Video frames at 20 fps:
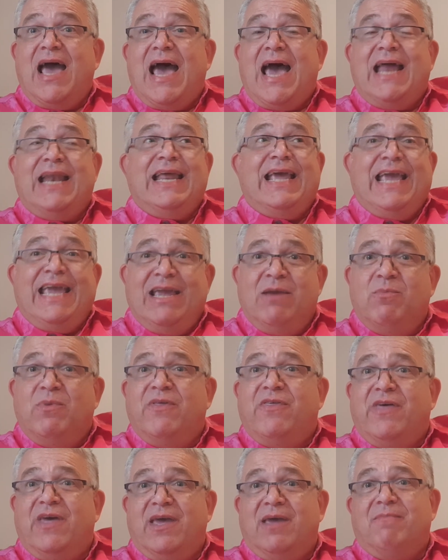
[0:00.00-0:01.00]
and eat
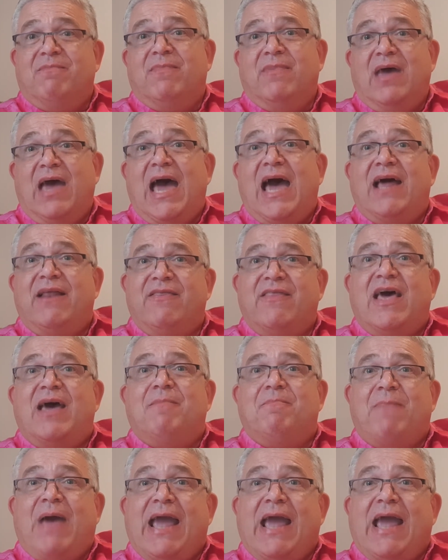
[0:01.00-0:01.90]
with him at that